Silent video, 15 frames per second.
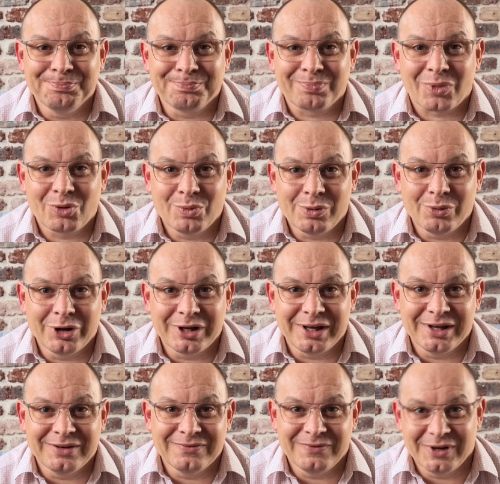we want to
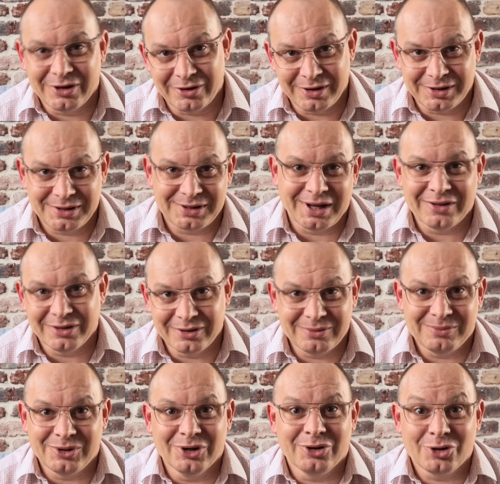get various other,
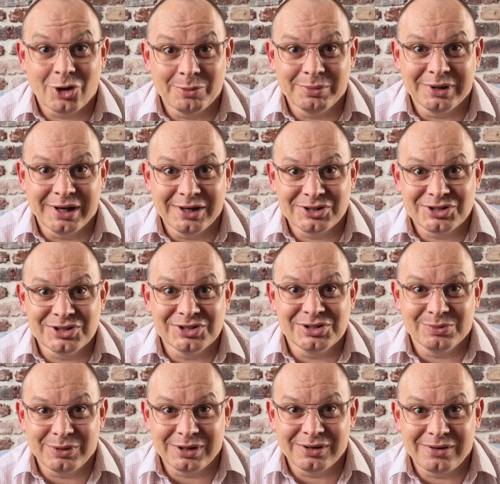combinations that
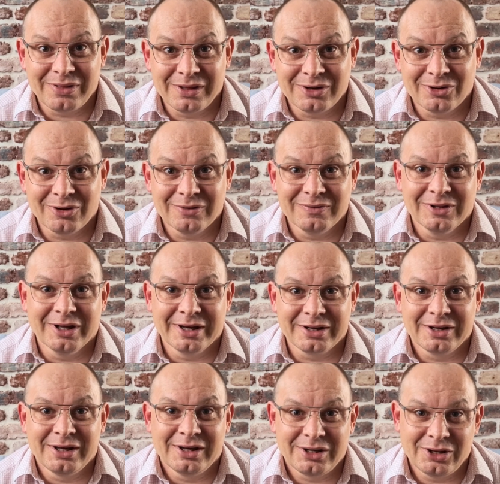we can think of, like,
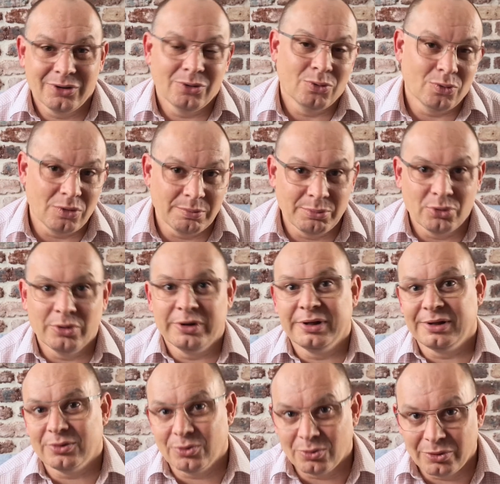all the boys,
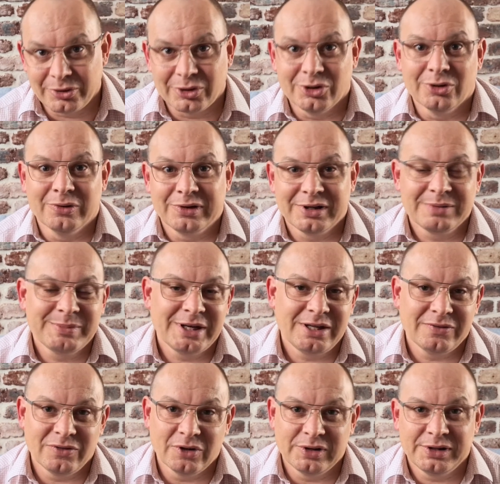all the girls, as many
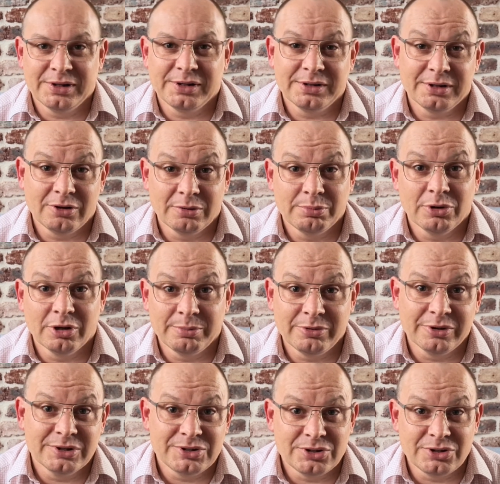of those things that are appropriate to